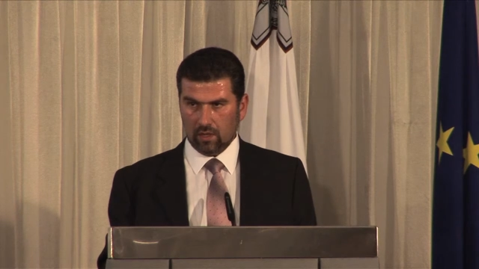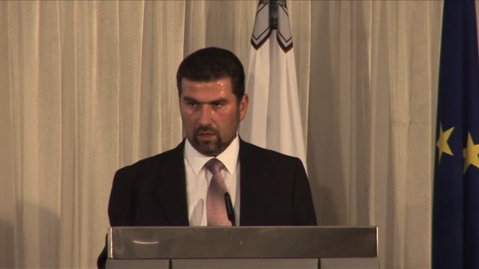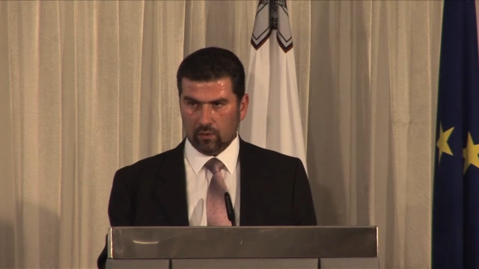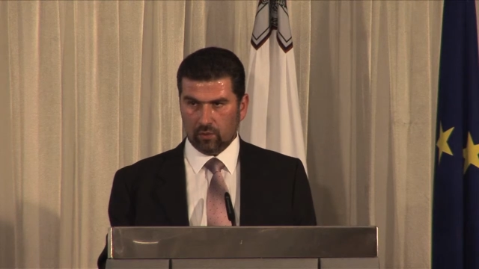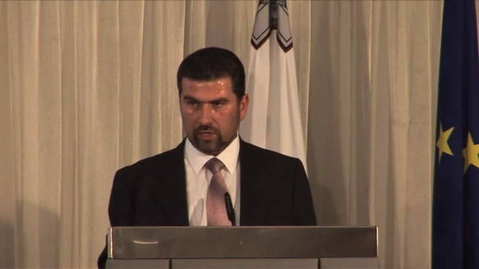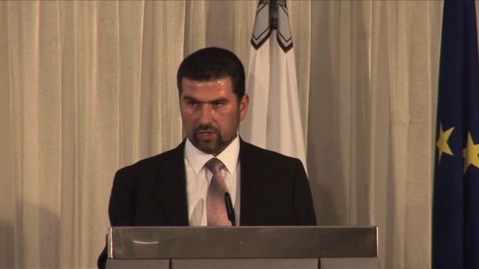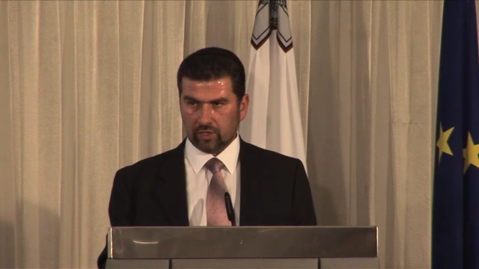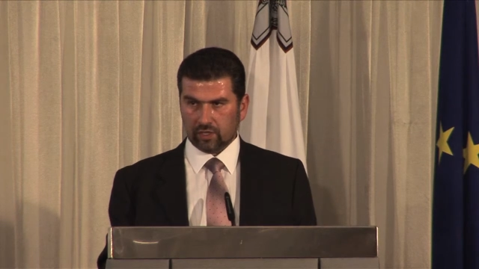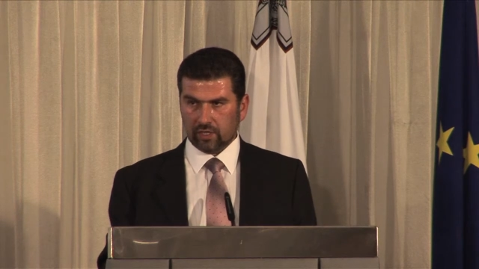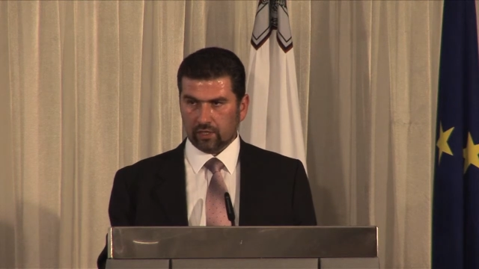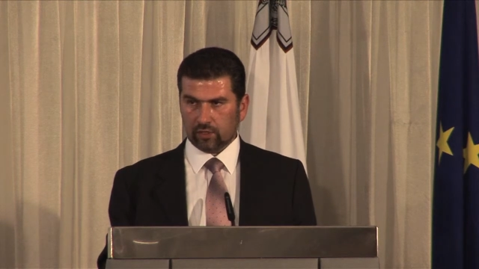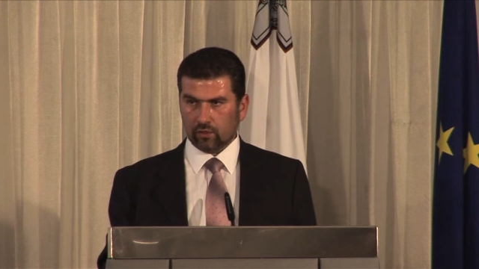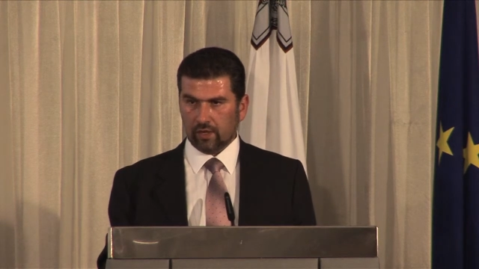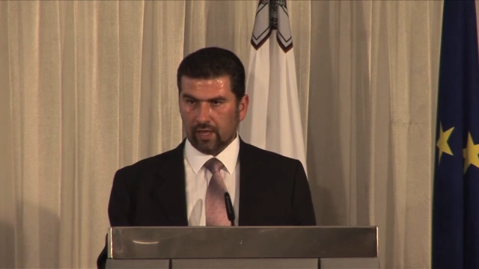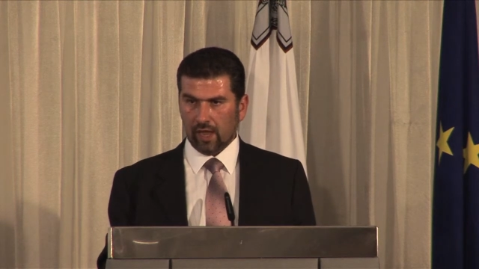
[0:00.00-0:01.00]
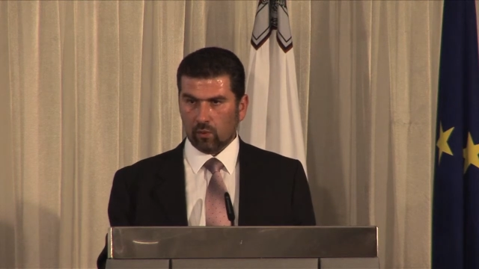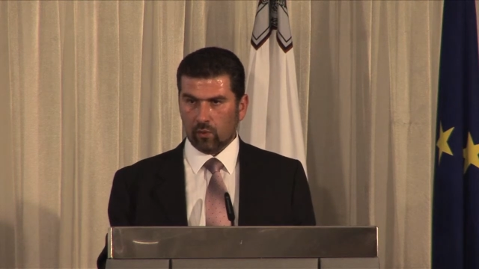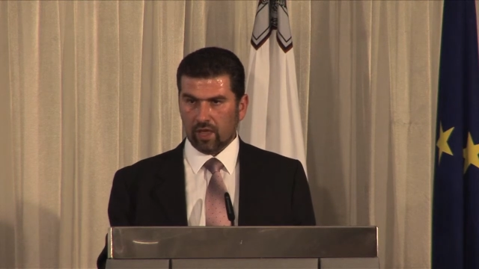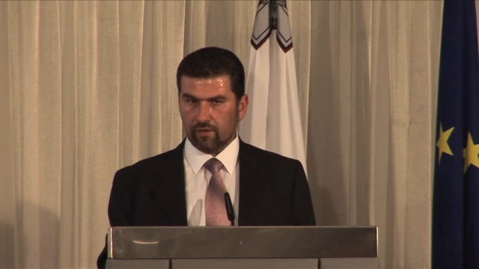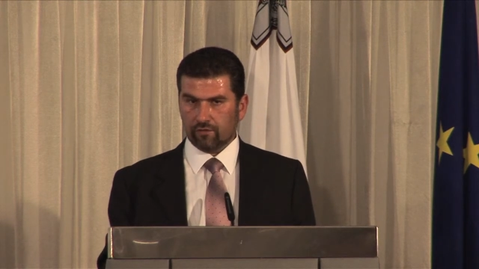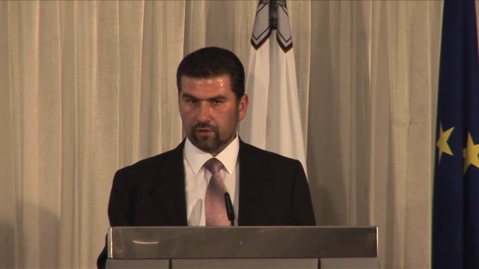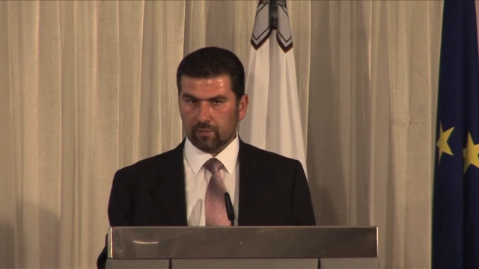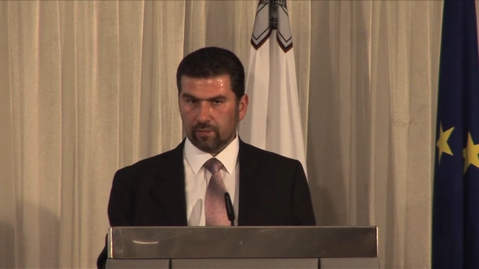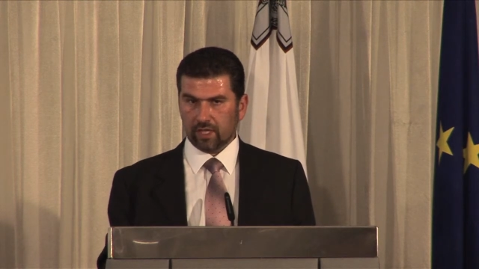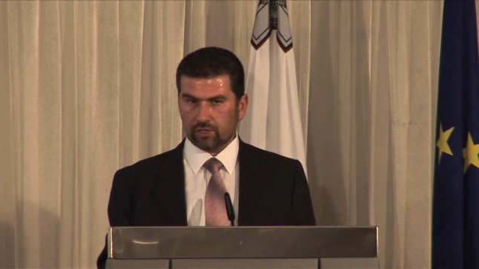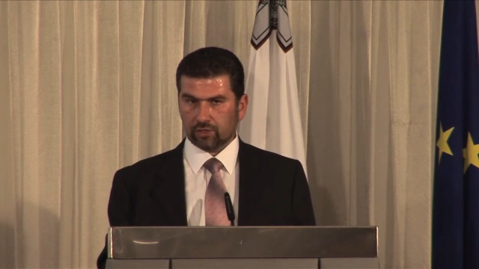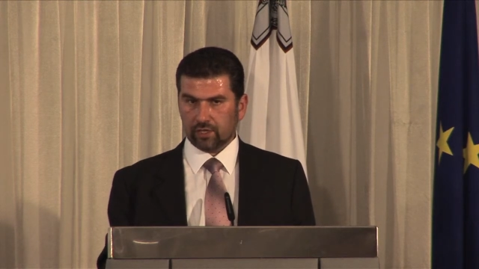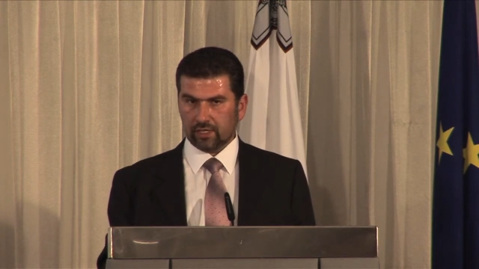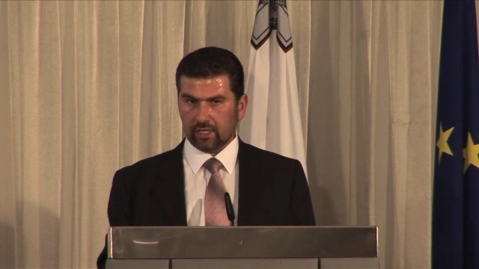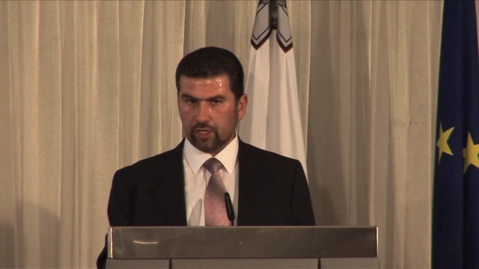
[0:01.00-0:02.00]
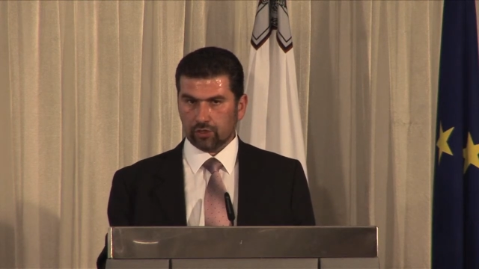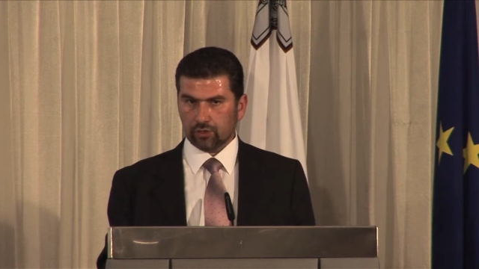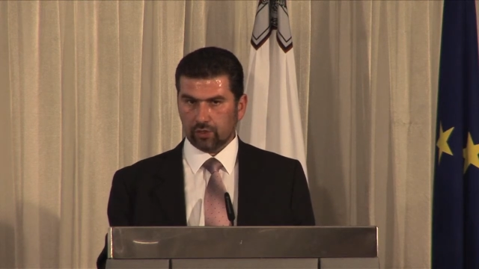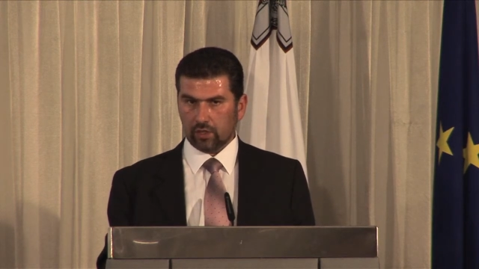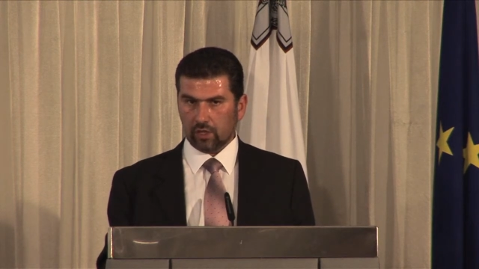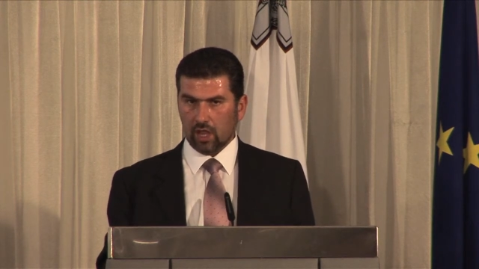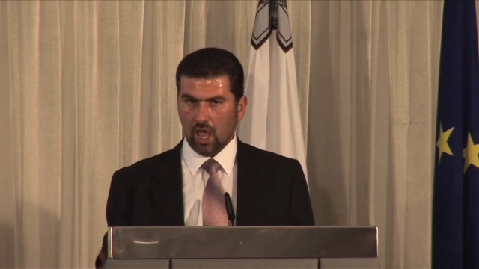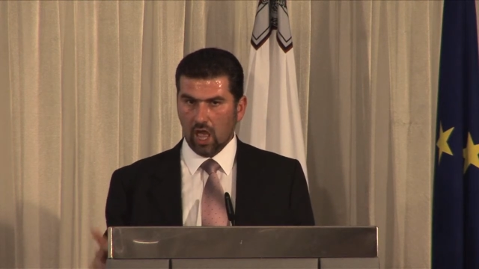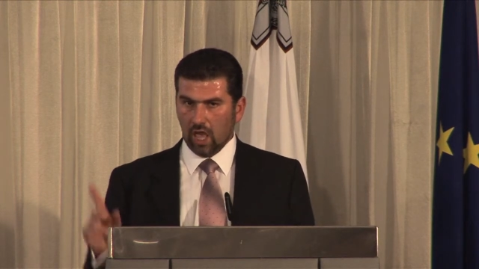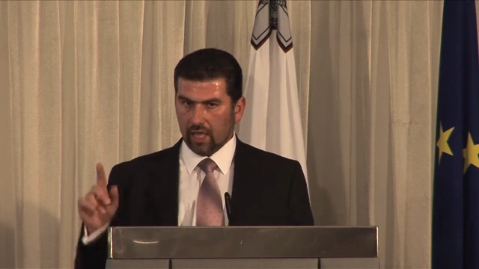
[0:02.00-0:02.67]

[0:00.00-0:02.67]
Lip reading: We start going away from the traditional.